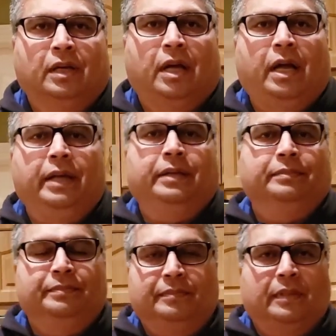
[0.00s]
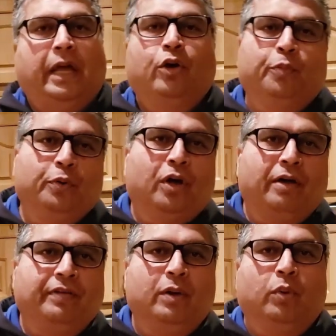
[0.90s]
Hi, I hope you're
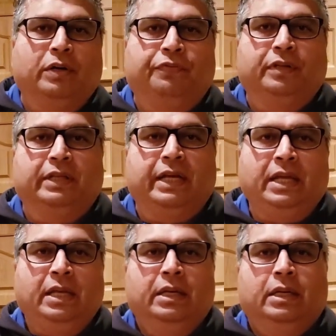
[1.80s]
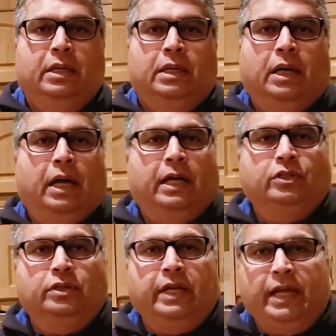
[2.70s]
having a wonderful day.
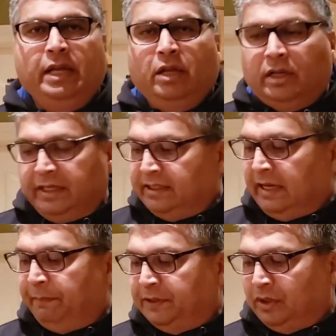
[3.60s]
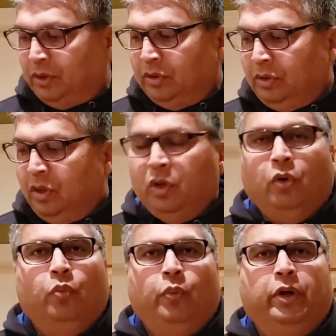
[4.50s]
Today, on this episode,
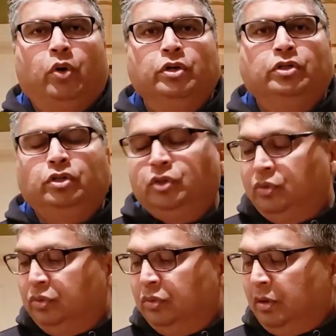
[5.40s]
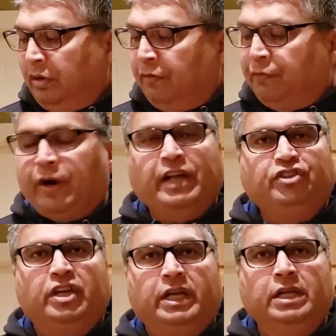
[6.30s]
we're going to do fried
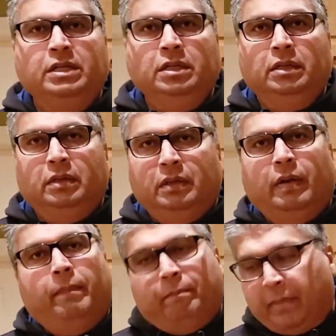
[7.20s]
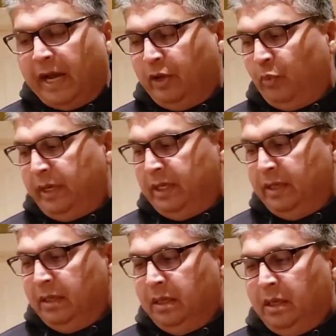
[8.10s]
chicken my way.
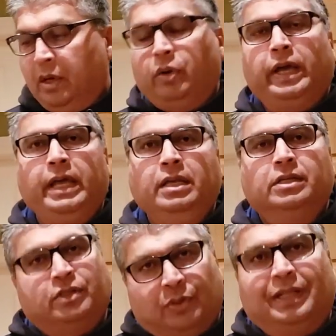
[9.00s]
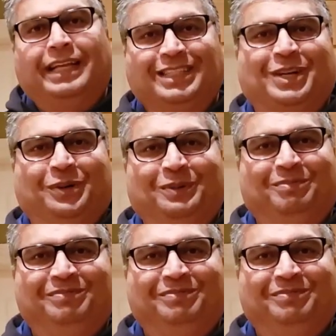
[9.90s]
Okay, so let's go.